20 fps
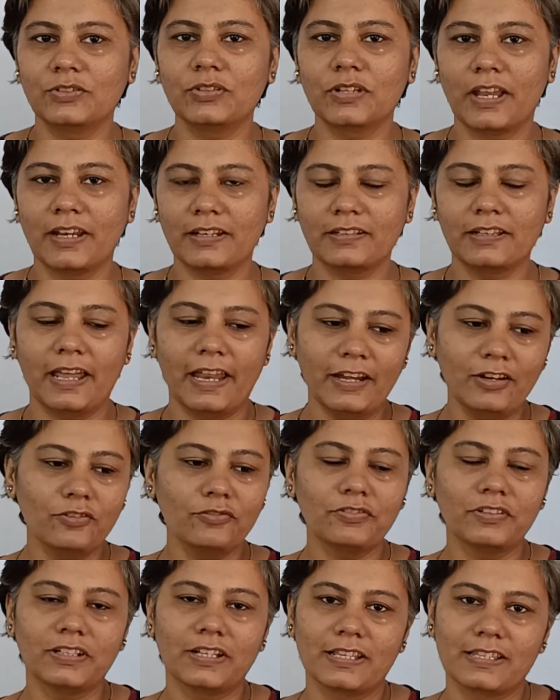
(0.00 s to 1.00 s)
at the end
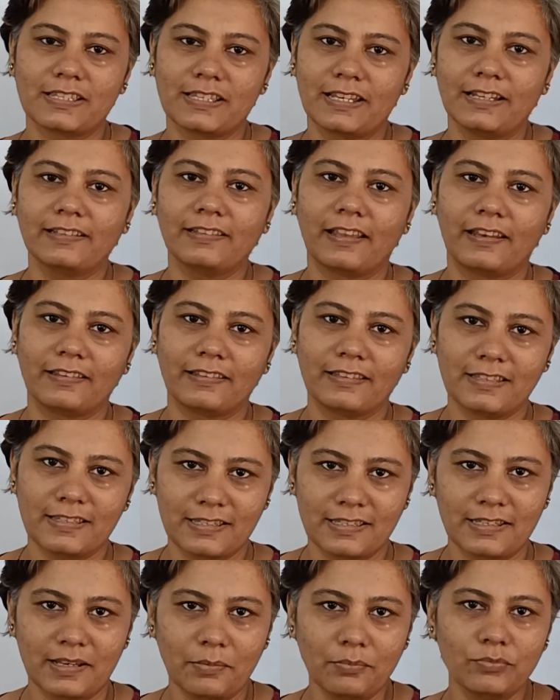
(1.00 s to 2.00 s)
of it I said that
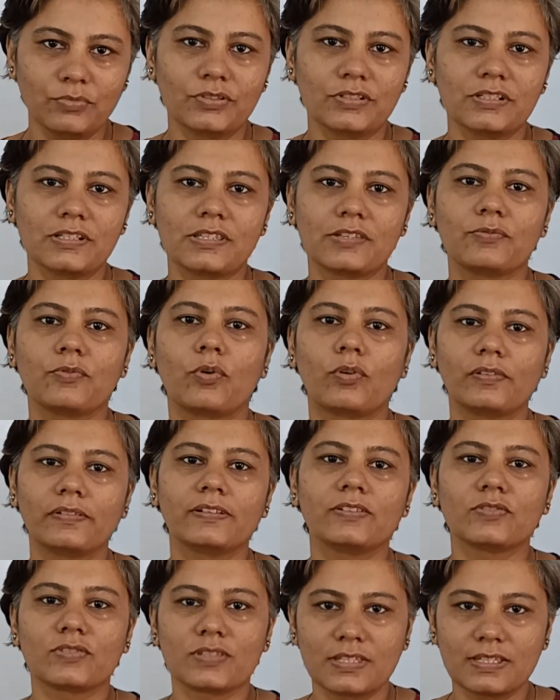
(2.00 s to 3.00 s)
these numbers evolved
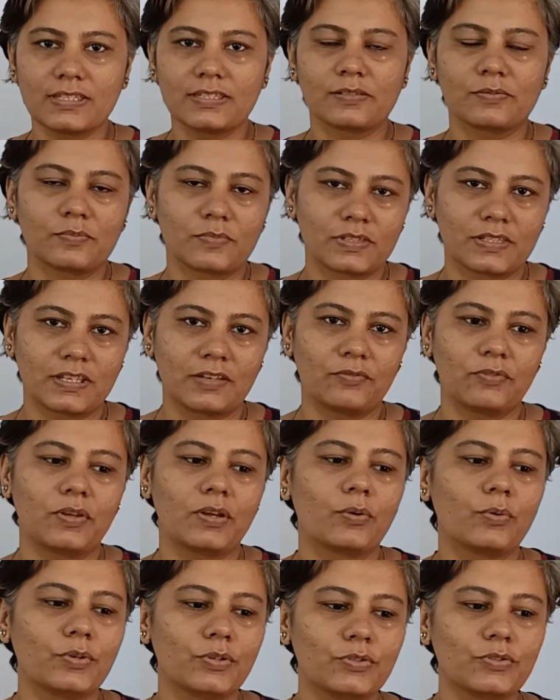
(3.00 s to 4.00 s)
into systems, and we
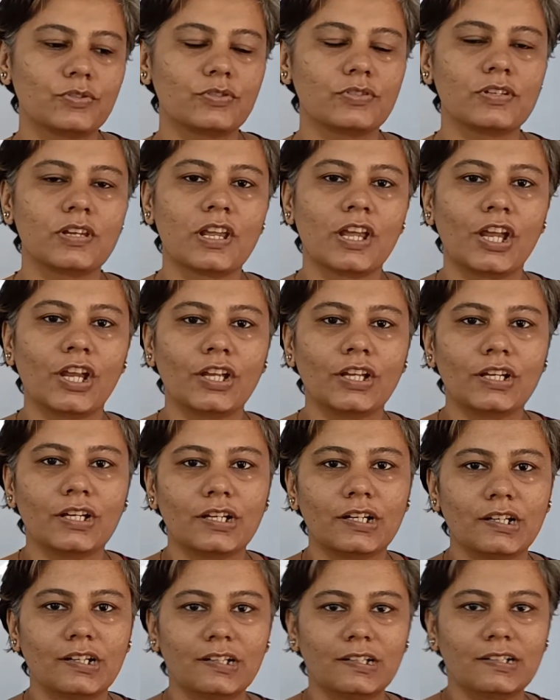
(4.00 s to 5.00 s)
are going
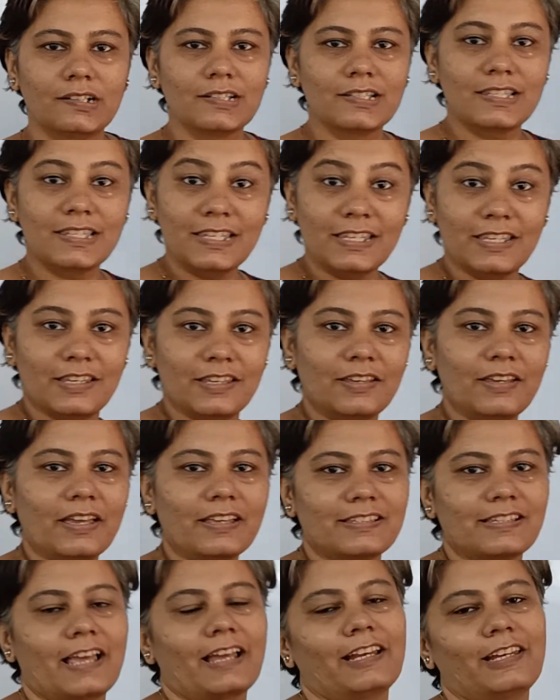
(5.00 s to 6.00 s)
to see
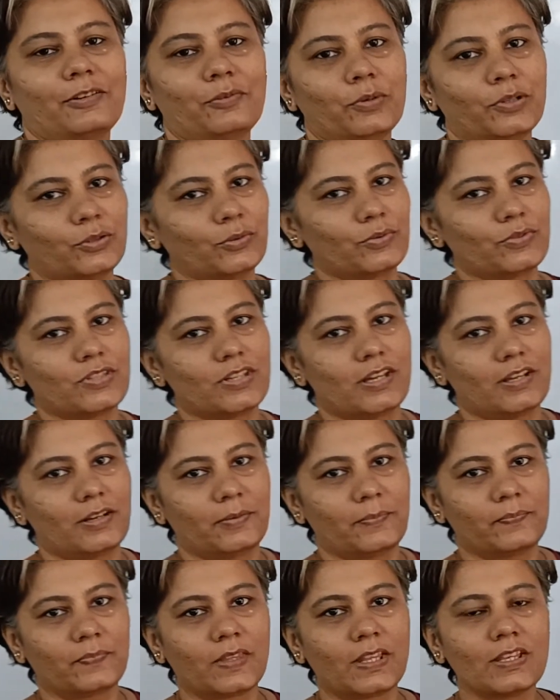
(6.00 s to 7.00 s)
exactly what those are.
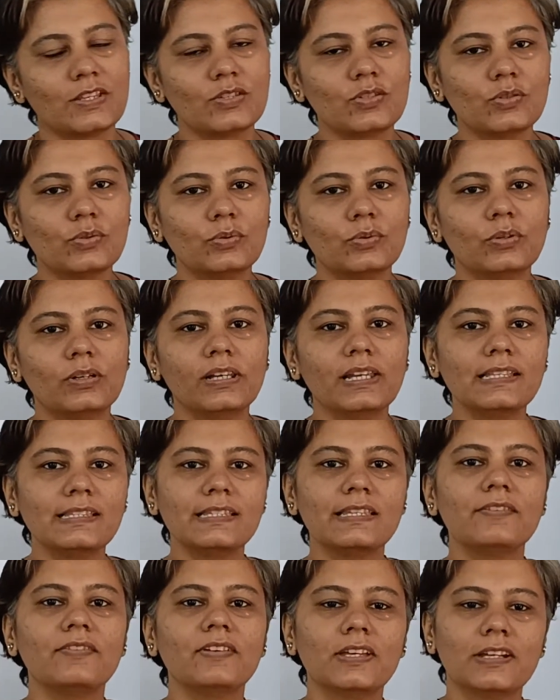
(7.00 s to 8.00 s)
So let's
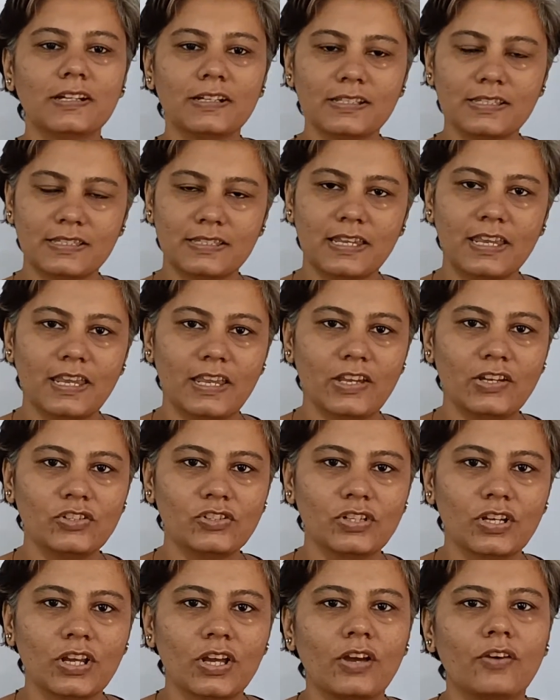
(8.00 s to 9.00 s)
say we are at a stage
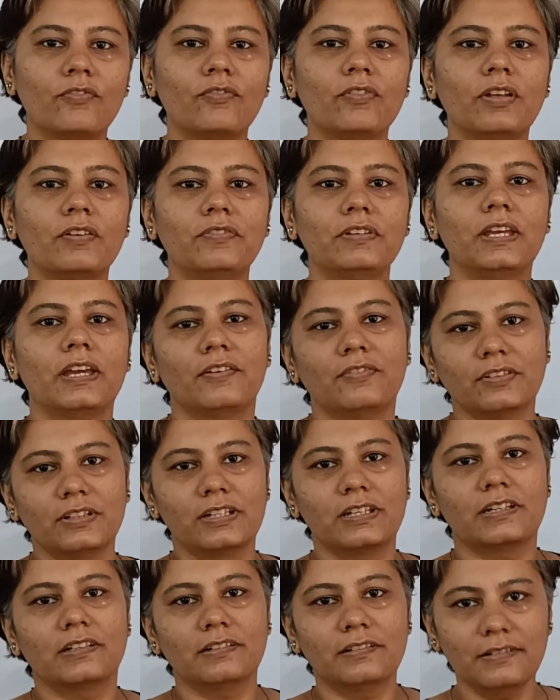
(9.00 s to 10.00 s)
where we have
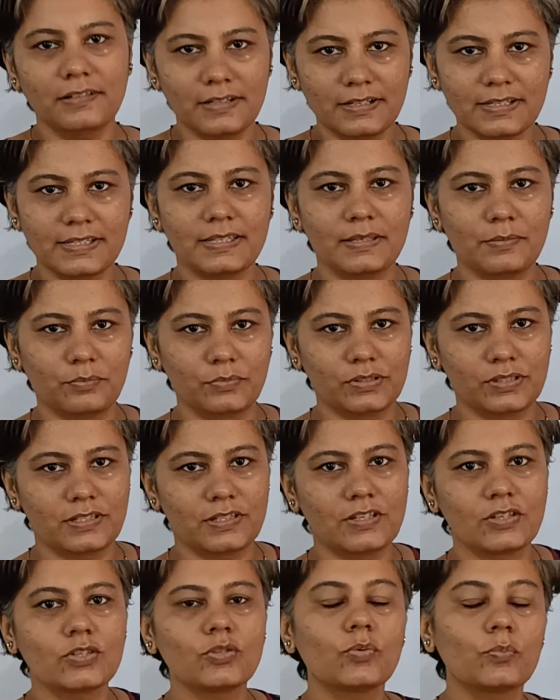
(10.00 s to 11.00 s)
created symbols.
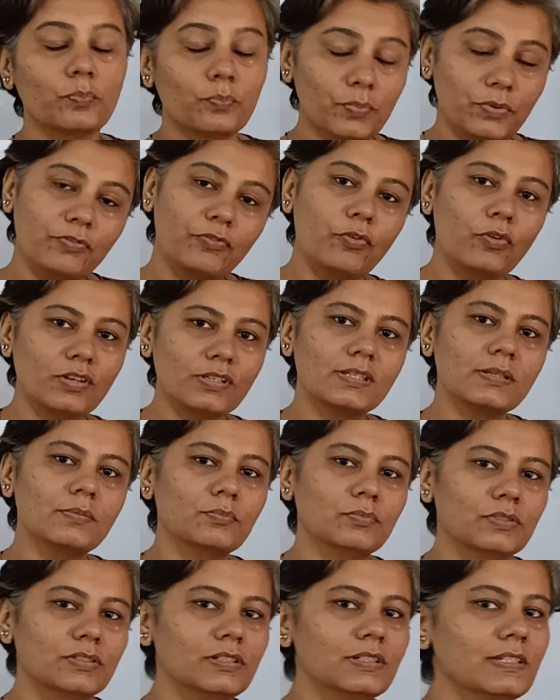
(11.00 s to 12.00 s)
So before
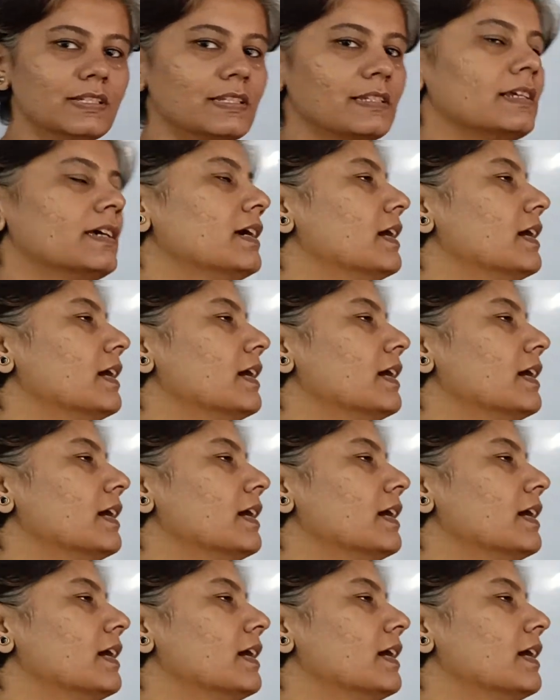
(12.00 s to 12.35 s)
symbols,